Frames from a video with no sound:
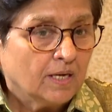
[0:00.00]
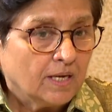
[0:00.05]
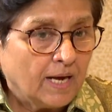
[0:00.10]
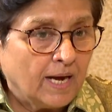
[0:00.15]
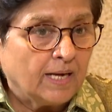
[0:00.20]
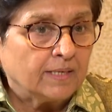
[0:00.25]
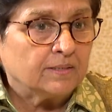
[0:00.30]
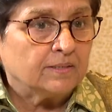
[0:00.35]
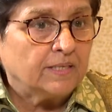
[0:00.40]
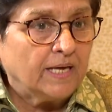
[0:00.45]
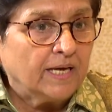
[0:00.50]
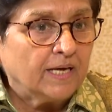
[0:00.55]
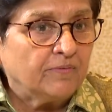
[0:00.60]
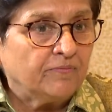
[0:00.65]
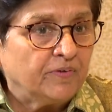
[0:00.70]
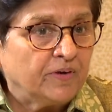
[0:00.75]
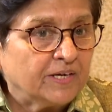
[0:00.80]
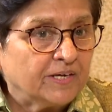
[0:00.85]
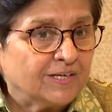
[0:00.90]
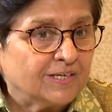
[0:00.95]
And there
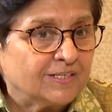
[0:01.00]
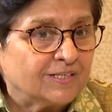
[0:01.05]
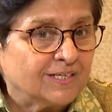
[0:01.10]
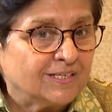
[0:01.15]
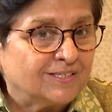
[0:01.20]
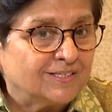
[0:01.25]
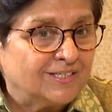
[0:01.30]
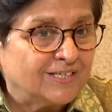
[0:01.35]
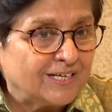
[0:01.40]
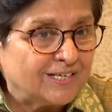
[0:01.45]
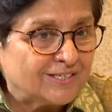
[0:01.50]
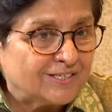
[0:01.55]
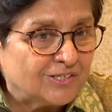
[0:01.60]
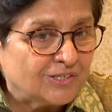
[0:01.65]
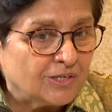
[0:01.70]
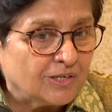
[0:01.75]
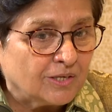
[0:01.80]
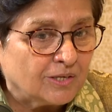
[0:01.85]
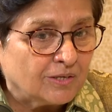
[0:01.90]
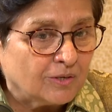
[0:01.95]
where it's
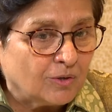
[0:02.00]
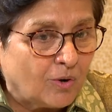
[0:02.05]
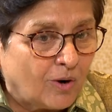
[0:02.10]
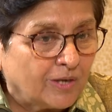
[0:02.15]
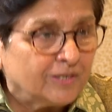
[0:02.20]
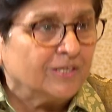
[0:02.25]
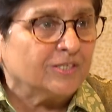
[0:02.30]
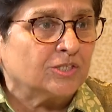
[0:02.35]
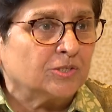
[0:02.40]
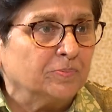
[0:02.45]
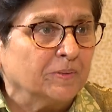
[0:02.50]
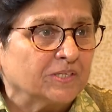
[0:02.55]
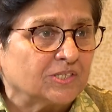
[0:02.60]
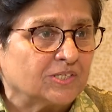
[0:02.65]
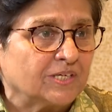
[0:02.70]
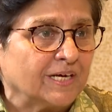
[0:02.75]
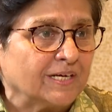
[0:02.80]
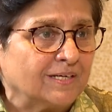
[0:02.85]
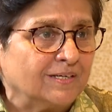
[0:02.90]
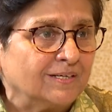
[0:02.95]
a honest
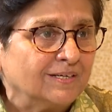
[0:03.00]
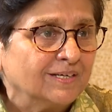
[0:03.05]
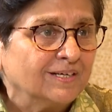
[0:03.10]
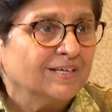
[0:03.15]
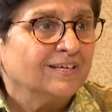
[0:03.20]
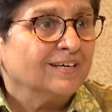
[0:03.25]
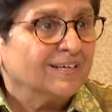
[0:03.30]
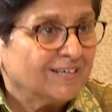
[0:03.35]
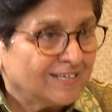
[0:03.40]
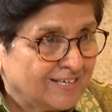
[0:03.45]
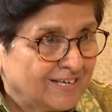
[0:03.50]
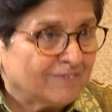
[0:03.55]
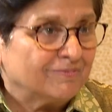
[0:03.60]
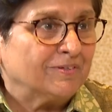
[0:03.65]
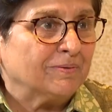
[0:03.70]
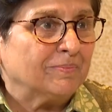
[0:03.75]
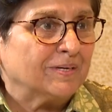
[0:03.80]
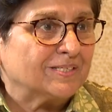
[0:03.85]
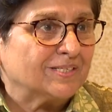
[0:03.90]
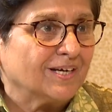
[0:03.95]
mistake, give
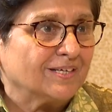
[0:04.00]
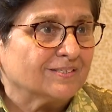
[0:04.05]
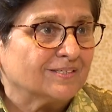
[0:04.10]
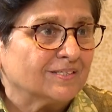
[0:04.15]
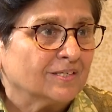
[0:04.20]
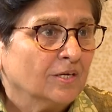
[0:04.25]
them a chance.